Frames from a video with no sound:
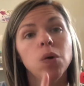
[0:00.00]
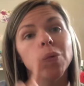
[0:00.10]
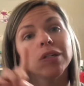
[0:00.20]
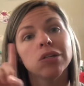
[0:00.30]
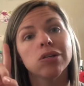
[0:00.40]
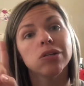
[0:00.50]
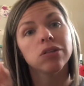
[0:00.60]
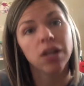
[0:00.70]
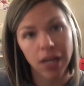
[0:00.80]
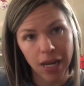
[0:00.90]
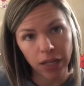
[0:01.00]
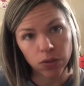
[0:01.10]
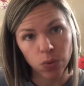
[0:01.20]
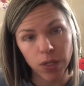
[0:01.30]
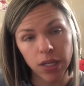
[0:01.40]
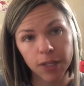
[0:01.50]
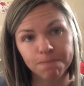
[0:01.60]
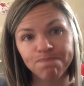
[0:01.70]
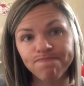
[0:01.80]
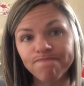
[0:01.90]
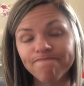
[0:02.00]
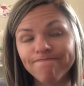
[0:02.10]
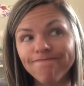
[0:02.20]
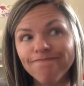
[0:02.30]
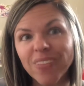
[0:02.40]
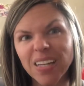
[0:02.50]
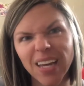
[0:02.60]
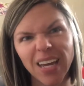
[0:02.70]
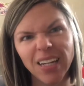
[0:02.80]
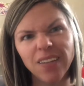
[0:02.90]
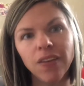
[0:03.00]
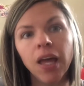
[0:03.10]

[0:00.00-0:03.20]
which is next week, kind of.